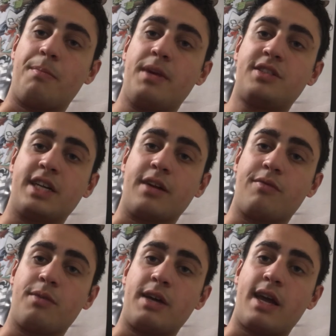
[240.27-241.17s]
missing
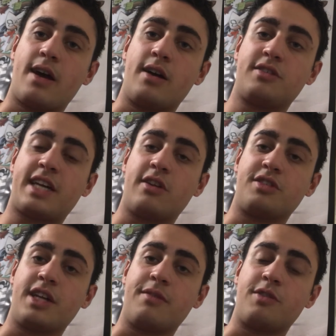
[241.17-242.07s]
from a
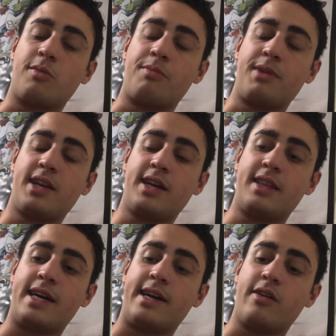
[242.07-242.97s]
scarcity of dopamine in
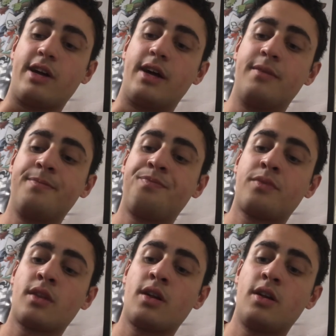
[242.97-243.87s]
that area.
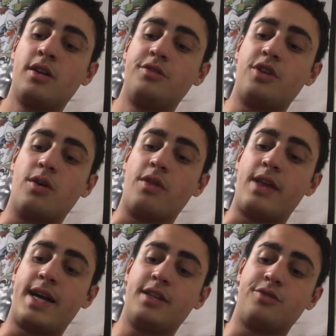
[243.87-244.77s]
So
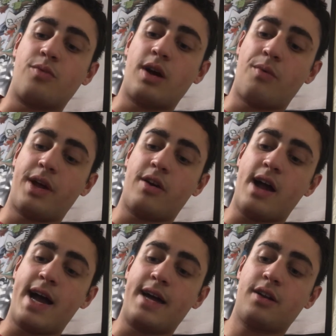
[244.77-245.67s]
that is where we are
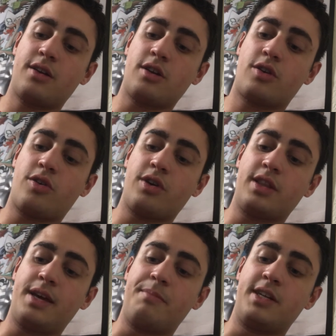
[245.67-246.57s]
at
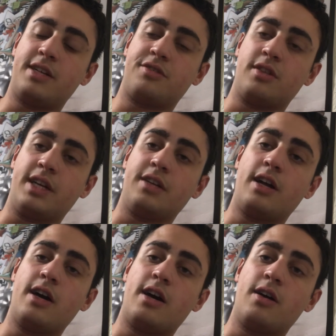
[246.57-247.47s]
currently medicinally
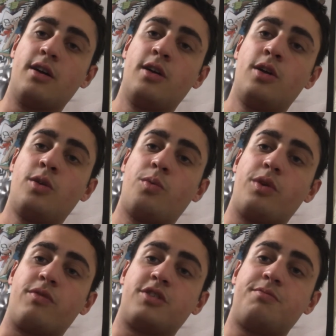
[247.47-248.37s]

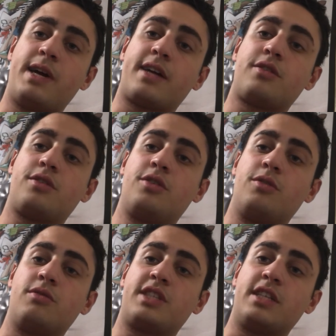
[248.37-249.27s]
with respect
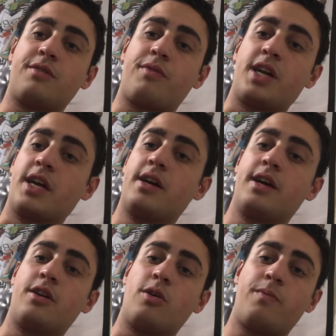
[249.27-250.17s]
to schizophrenia,
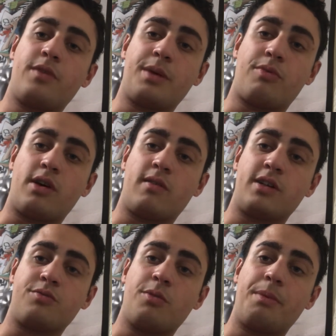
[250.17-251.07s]
and hopefully
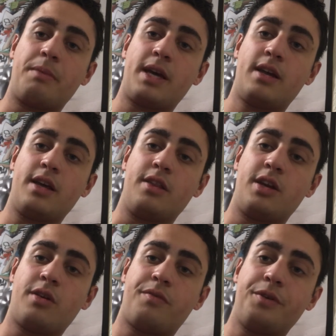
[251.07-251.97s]
progress will be made in
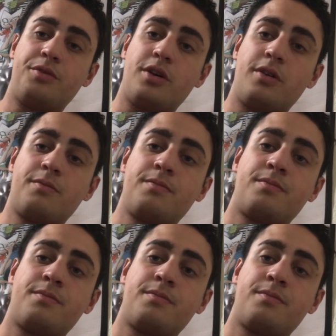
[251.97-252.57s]
the near future.